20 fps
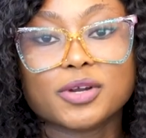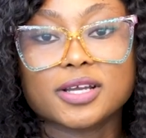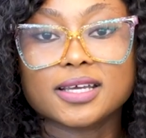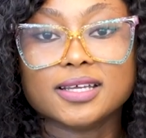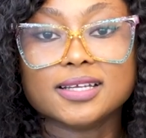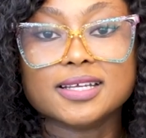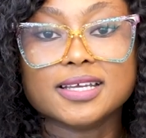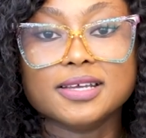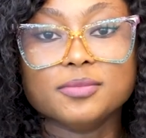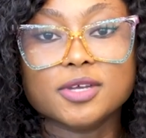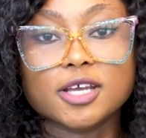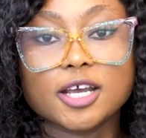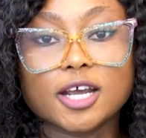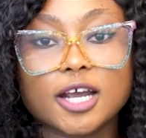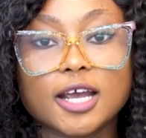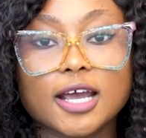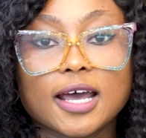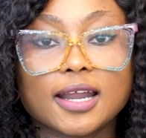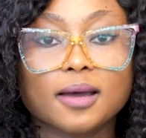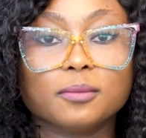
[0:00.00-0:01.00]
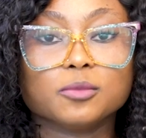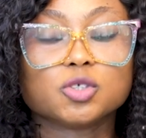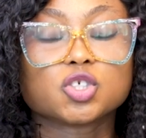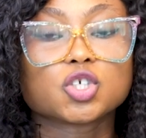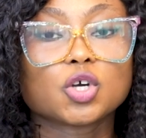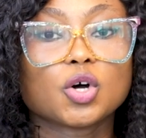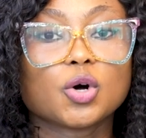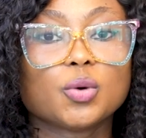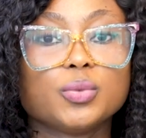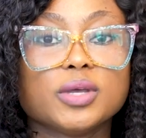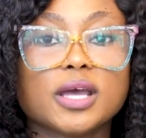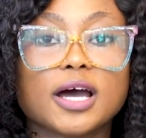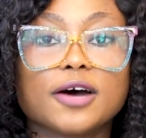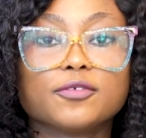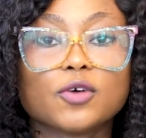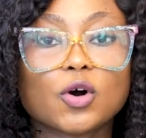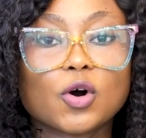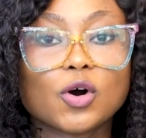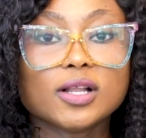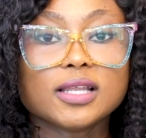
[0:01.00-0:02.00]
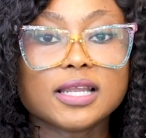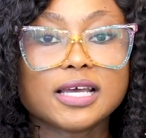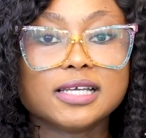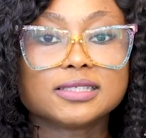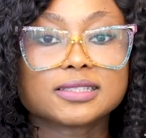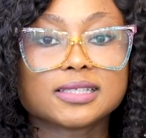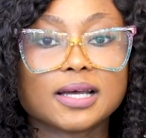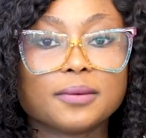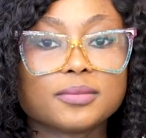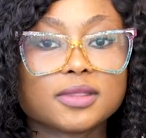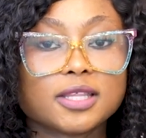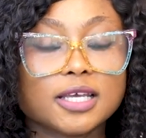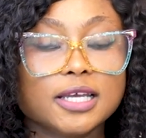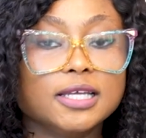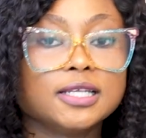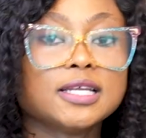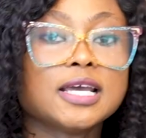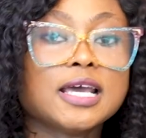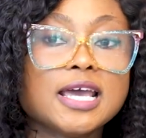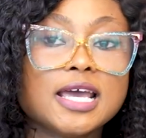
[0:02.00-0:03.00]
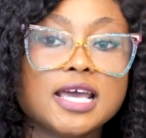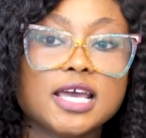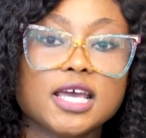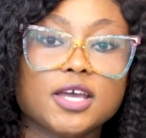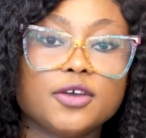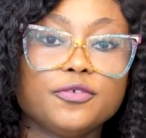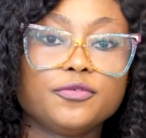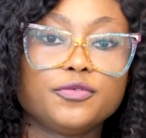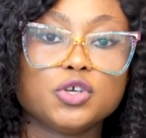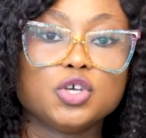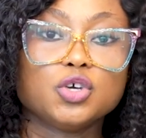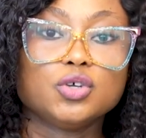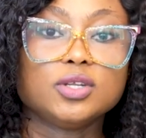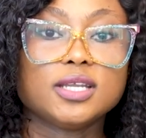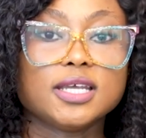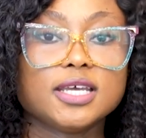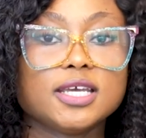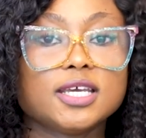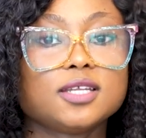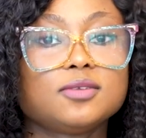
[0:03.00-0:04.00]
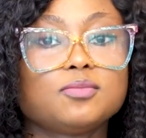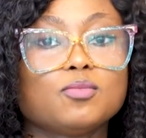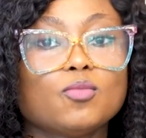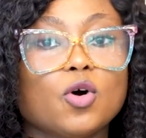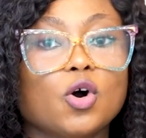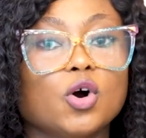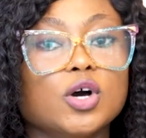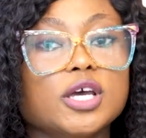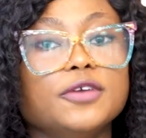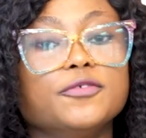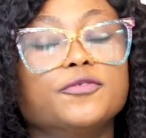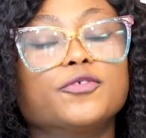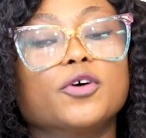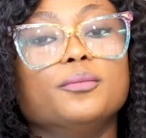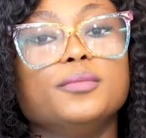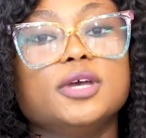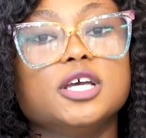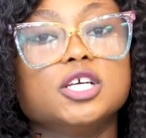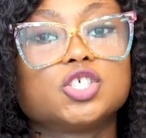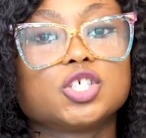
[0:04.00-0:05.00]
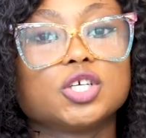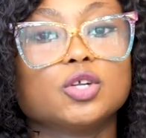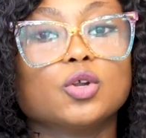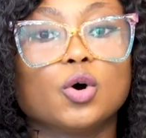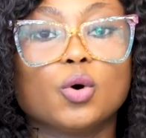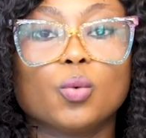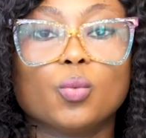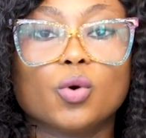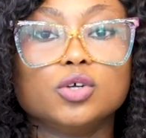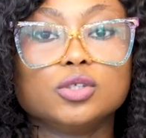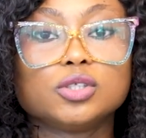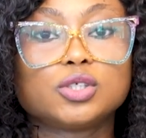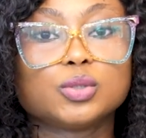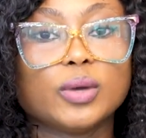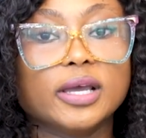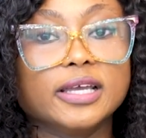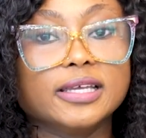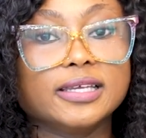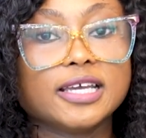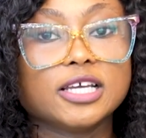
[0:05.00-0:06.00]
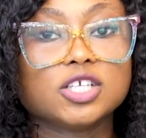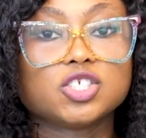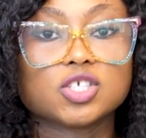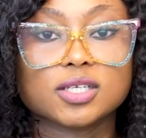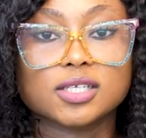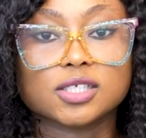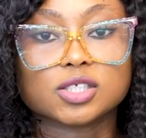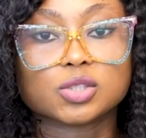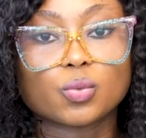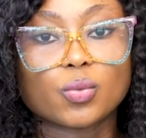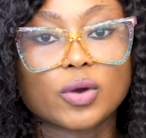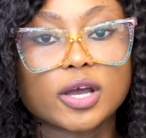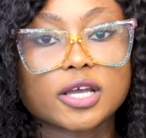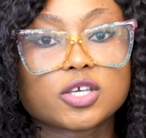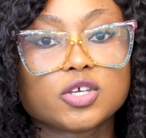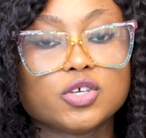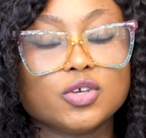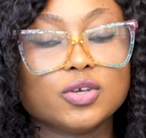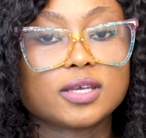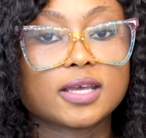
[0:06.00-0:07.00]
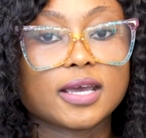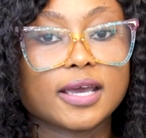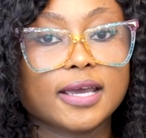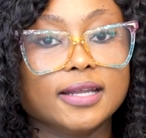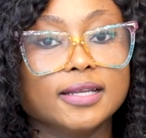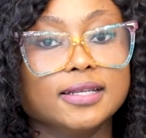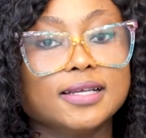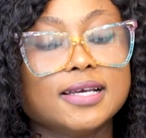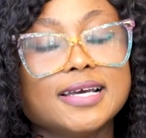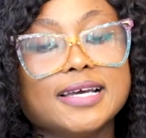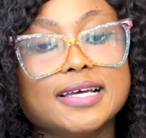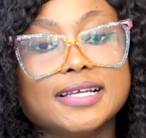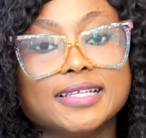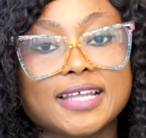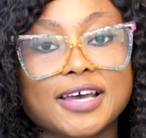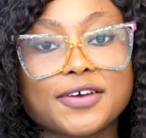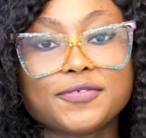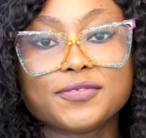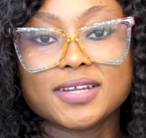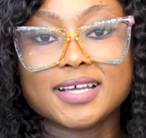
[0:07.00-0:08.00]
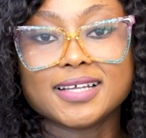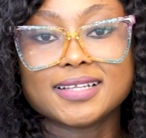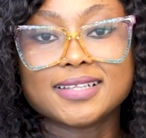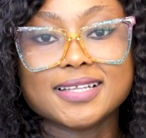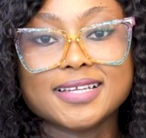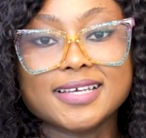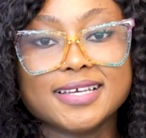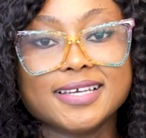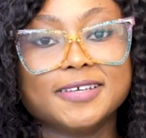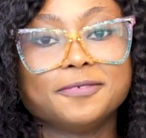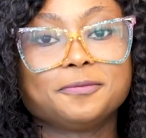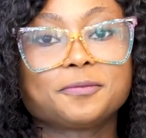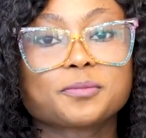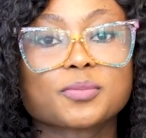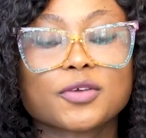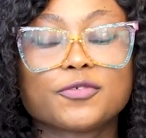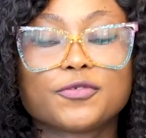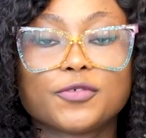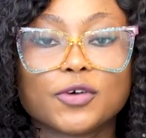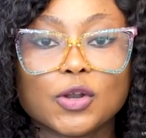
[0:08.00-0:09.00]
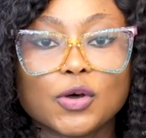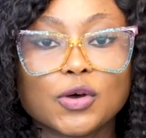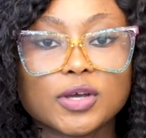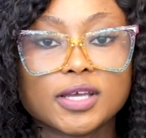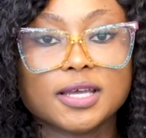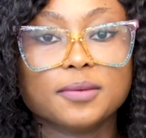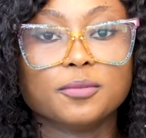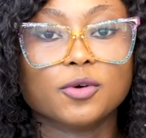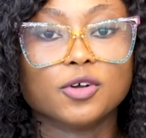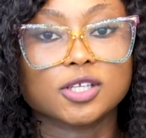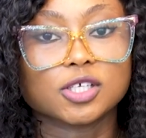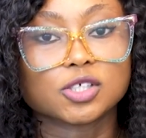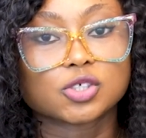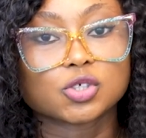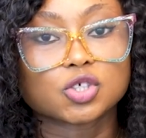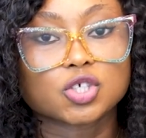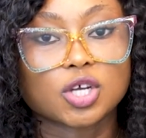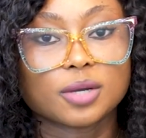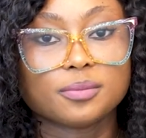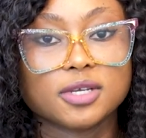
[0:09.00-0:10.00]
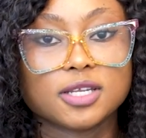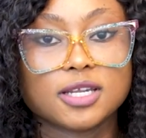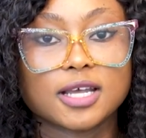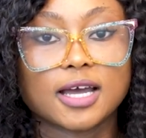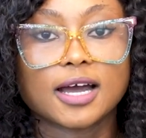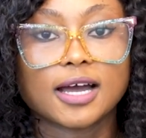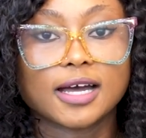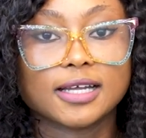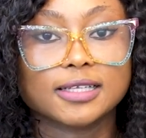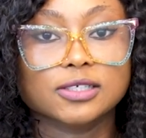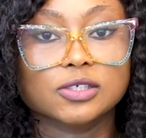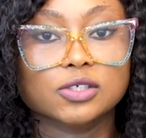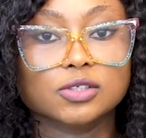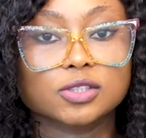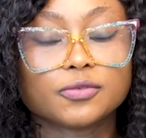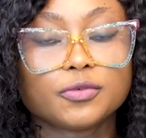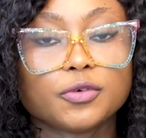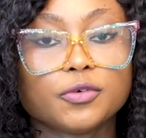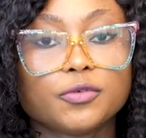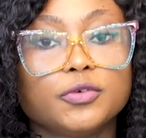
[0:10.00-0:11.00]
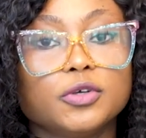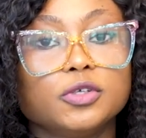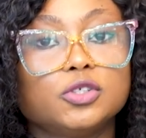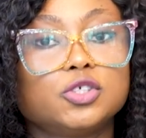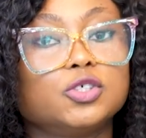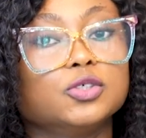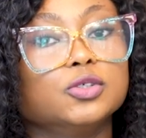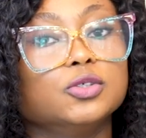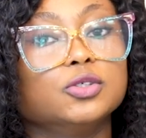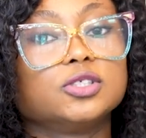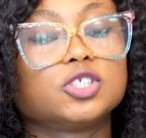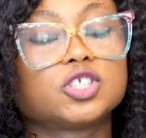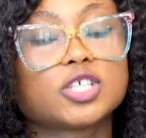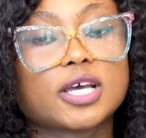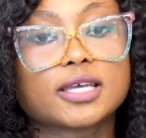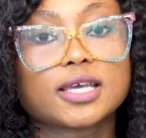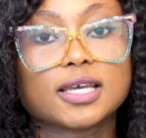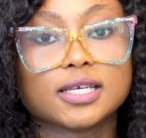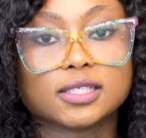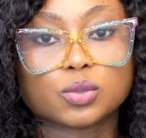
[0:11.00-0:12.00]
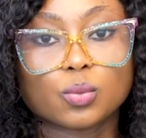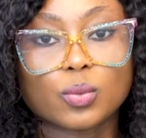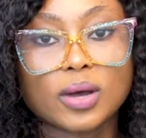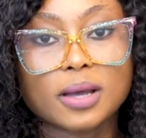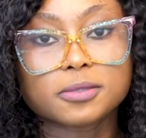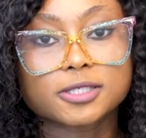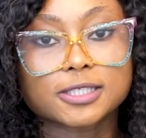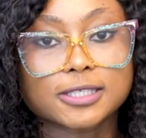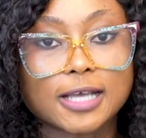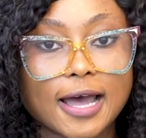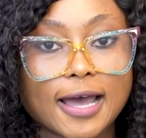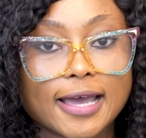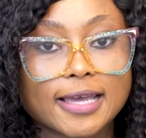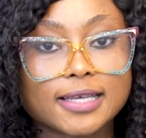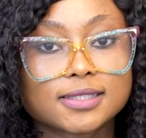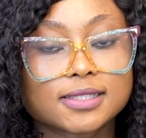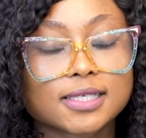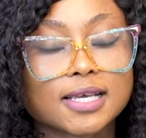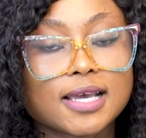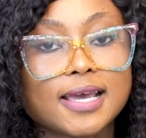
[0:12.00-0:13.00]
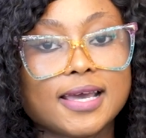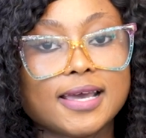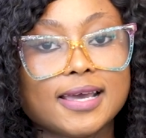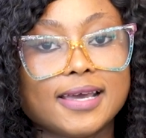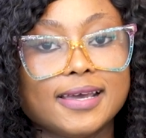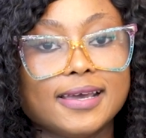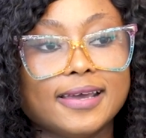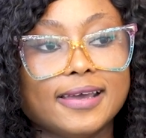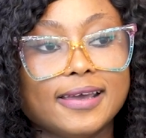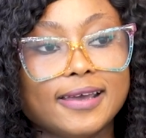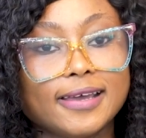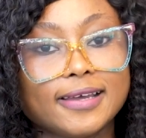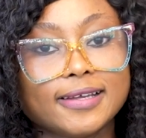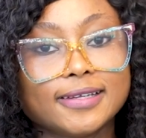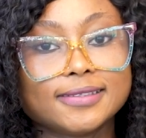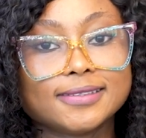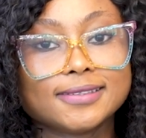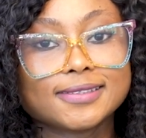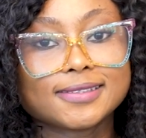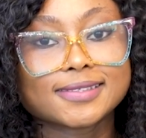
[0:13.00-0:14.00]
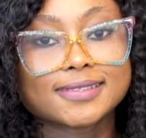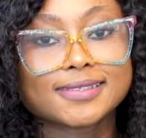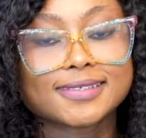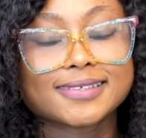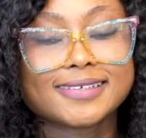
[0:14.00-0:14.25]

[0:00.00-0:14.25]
bringing him here, and I'm sure we have all learned something. If you need more information or want to engage in his work, you can definitely follow him on the social media handles. Feel free to check his website. And